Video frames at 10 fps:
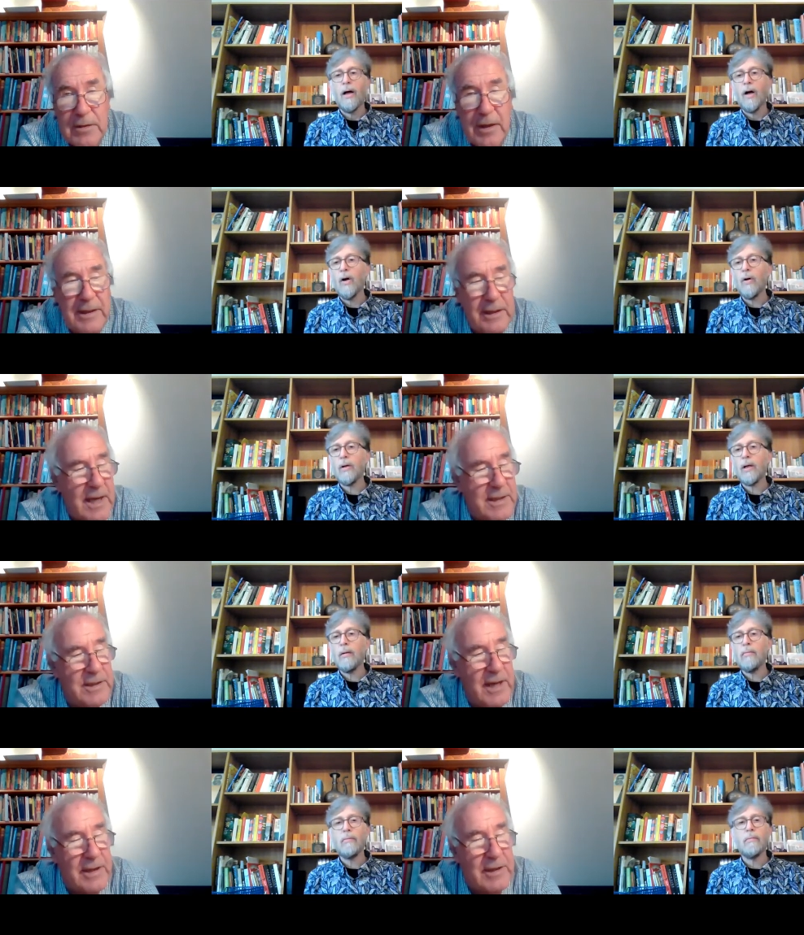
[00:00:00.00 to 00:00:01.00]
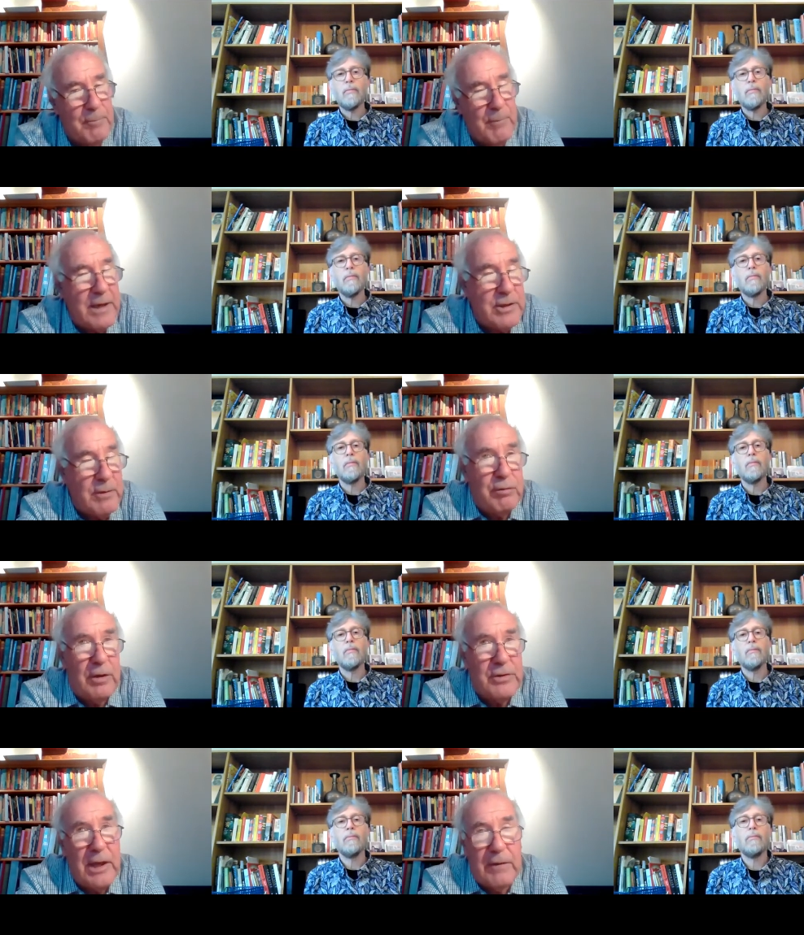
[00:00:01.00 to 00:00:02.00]
Speaker 1: So I think oh. that's the other major
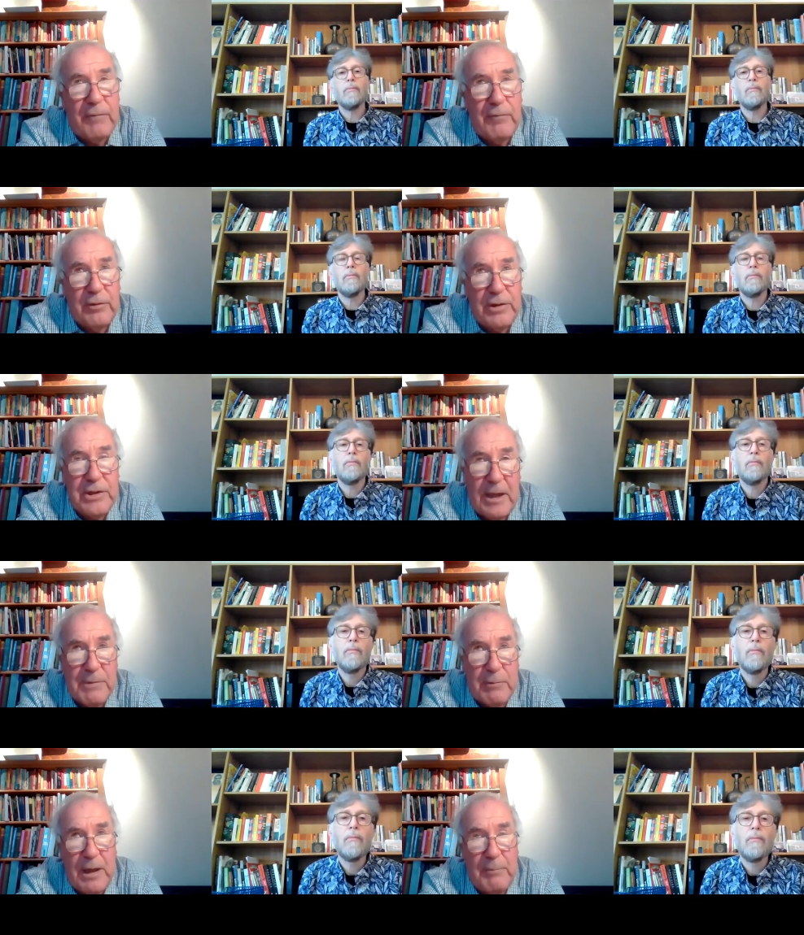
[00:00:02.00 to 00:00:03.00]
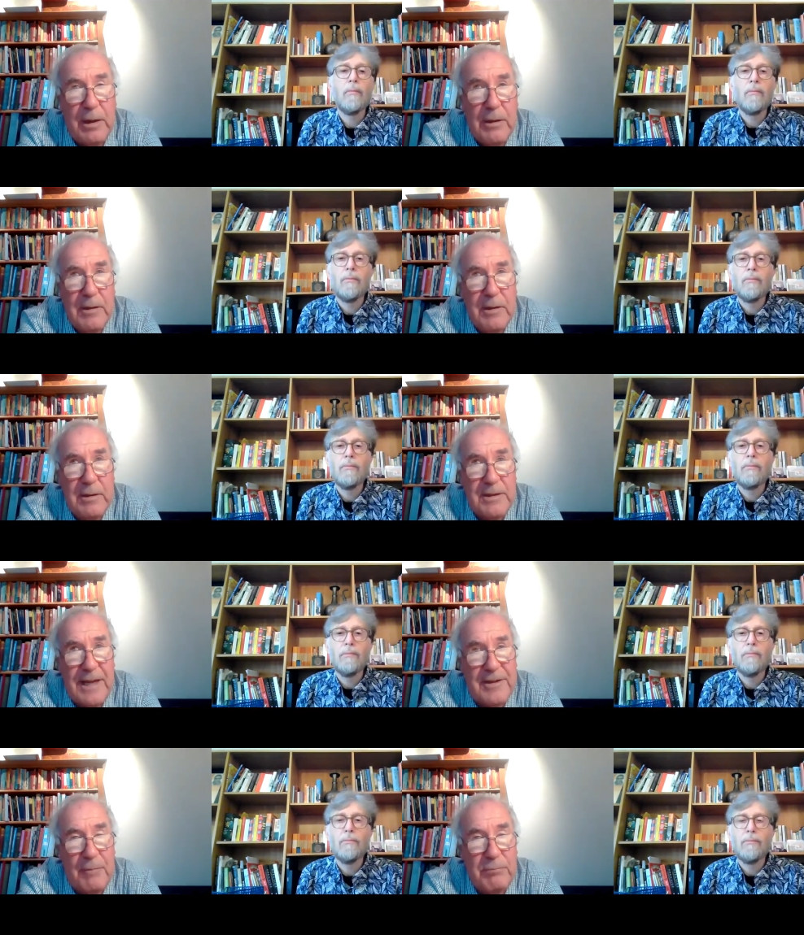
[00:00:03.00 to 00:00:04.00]
project for the James Webb is
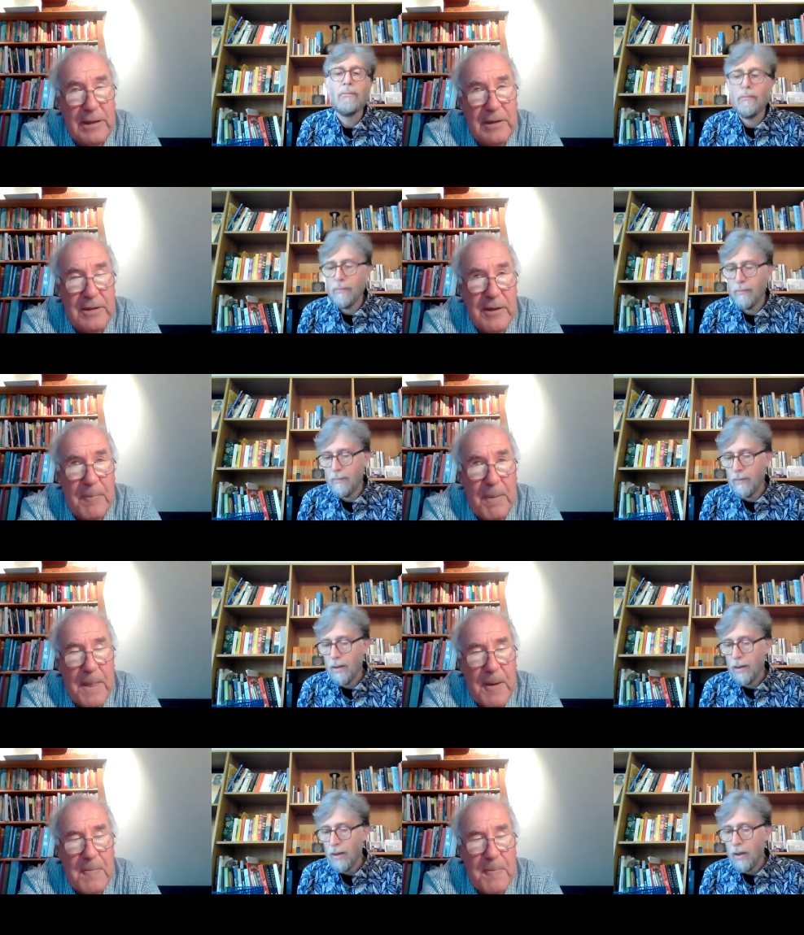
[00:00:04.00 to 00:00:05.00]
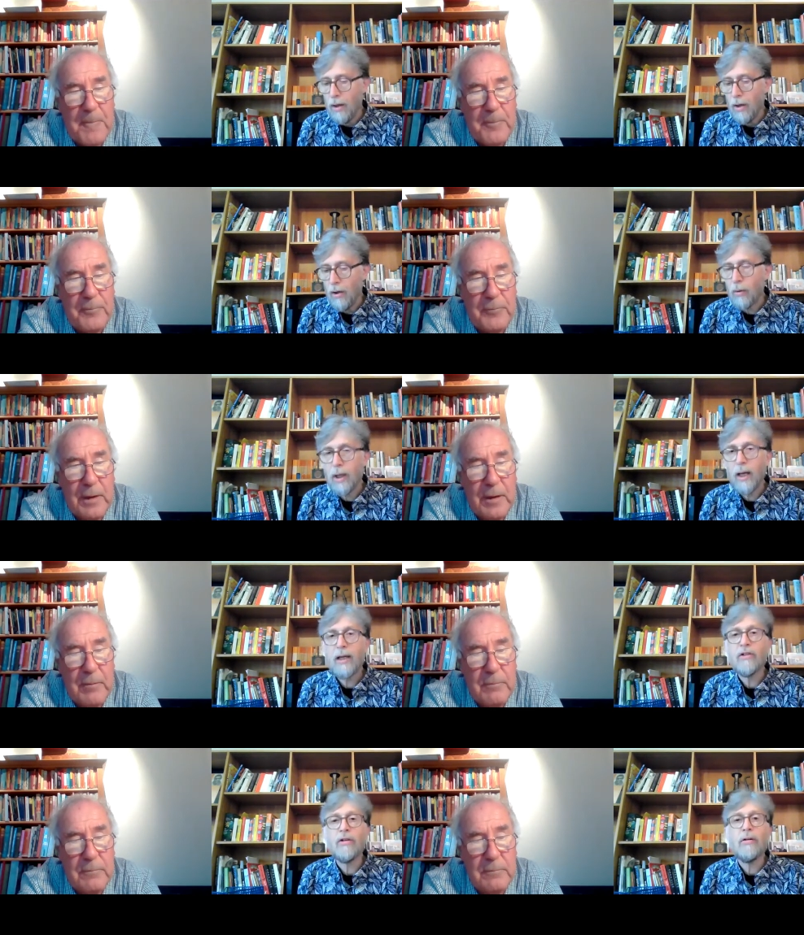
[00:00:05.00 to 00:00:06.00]
exoplanets.
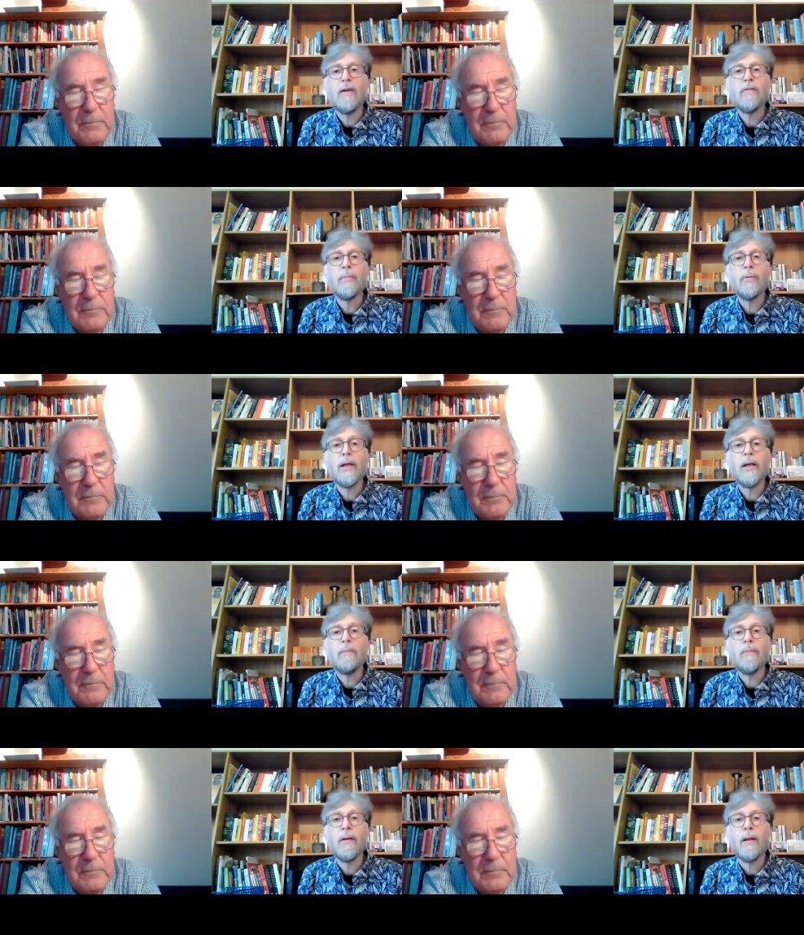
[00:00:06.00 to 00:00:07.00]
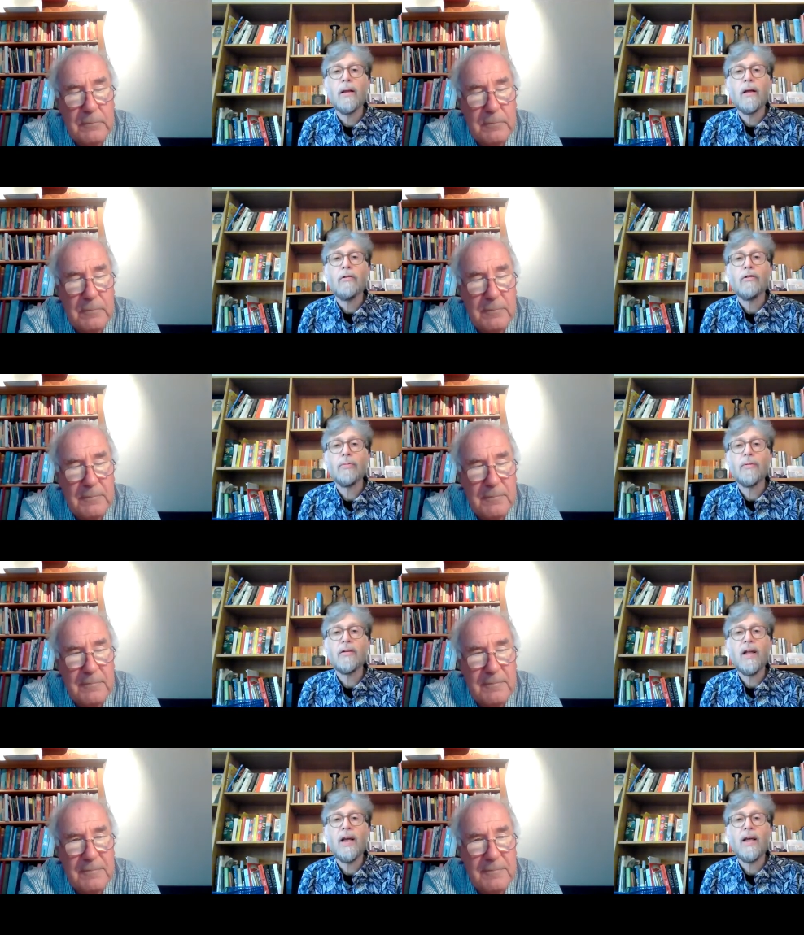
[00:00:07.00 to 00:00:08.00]
Speaker 2: Okay, so everybody, Christmas
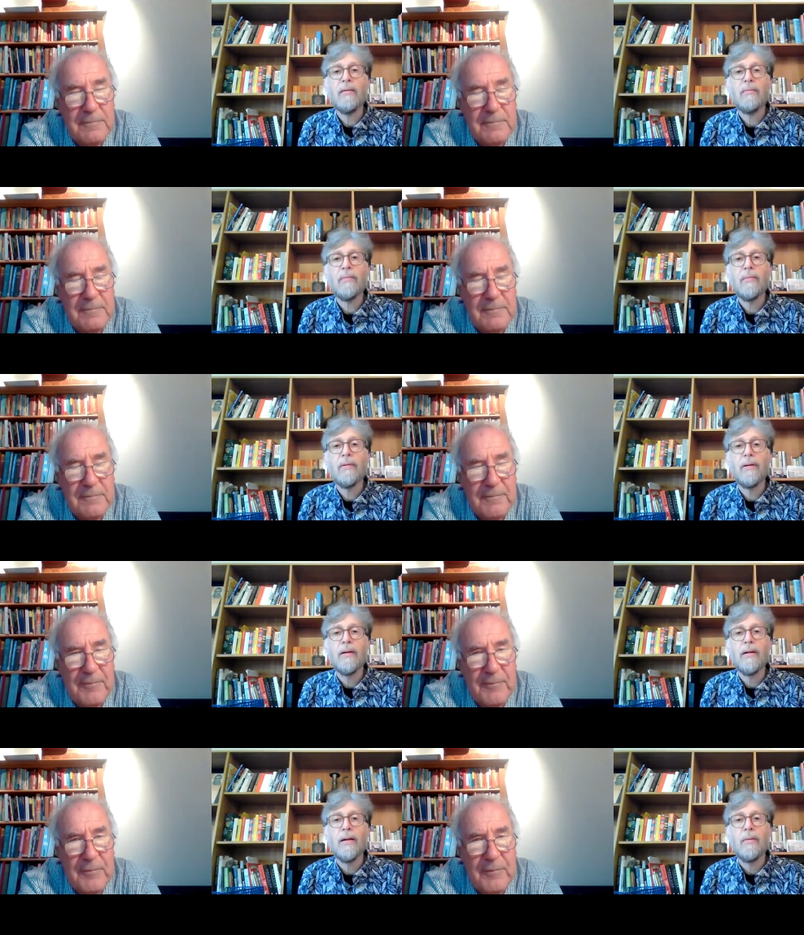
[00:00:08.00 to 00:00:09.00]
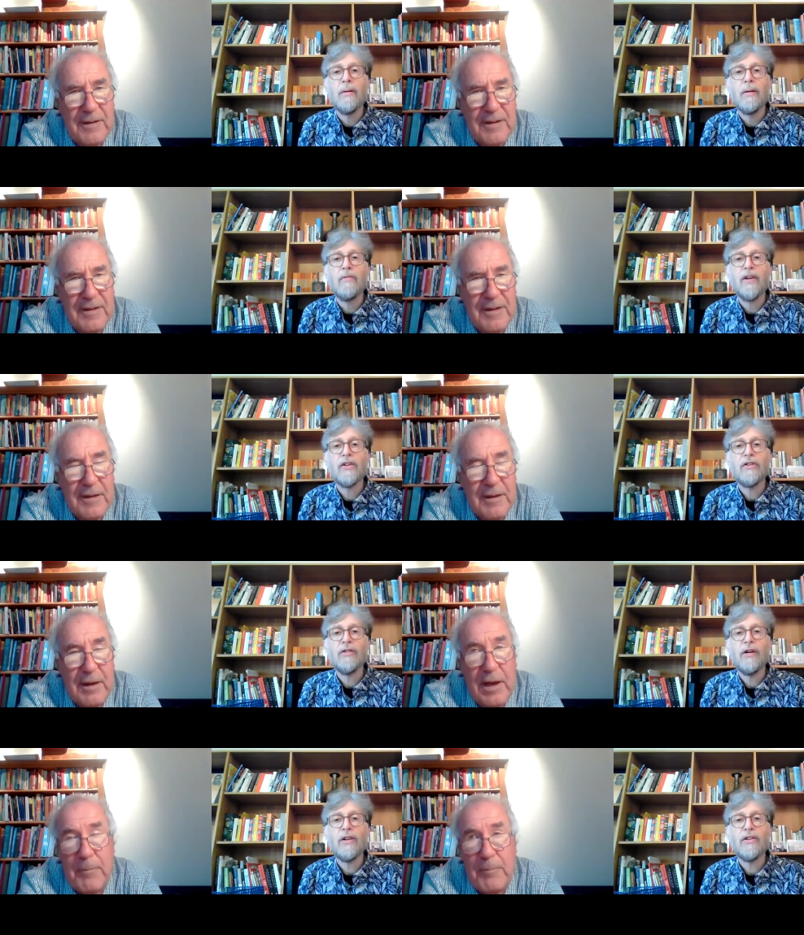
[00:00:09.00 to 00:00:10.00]
Day, fingers
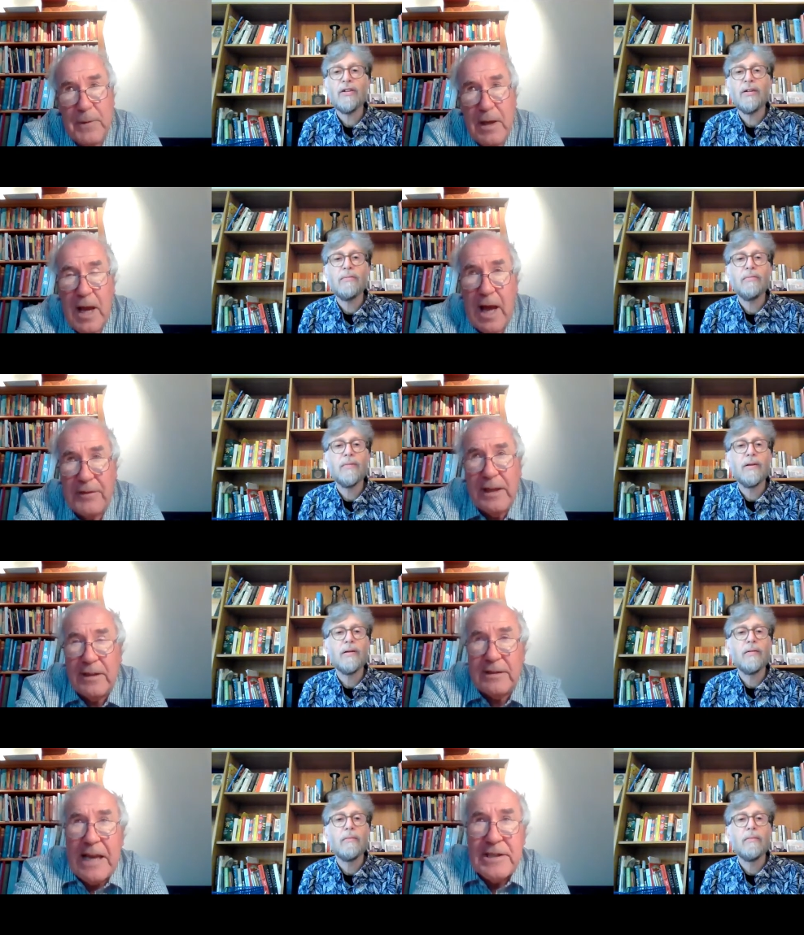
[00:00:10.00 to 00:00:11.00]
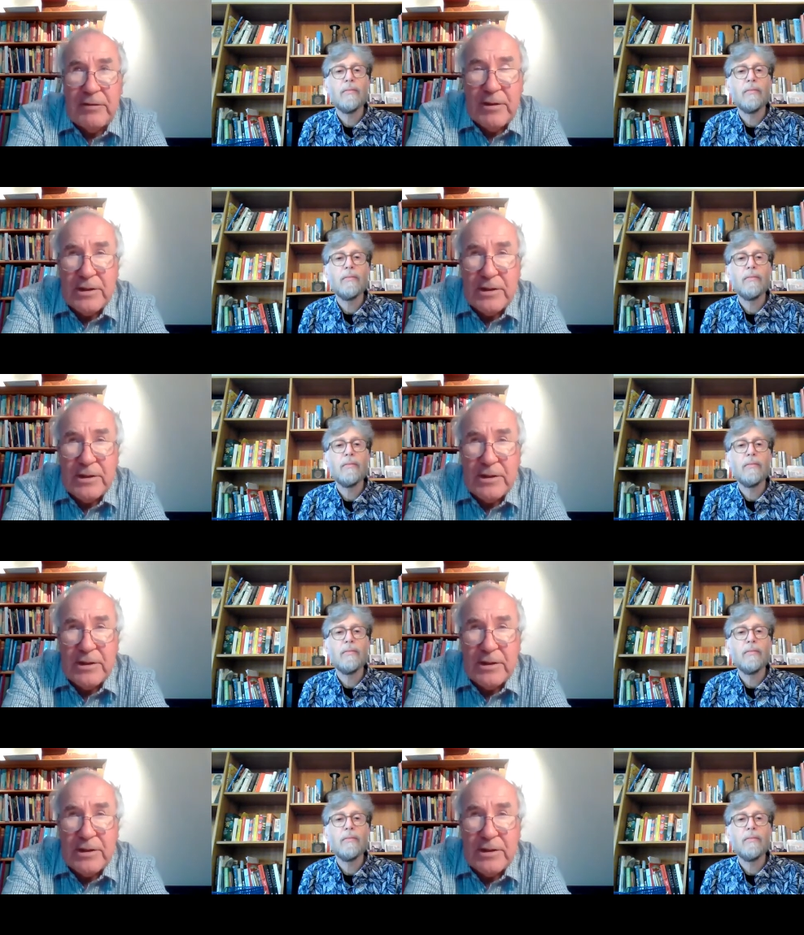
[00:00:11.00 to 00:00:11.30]
crossed. Yeah.
Speaker 1: I think NASA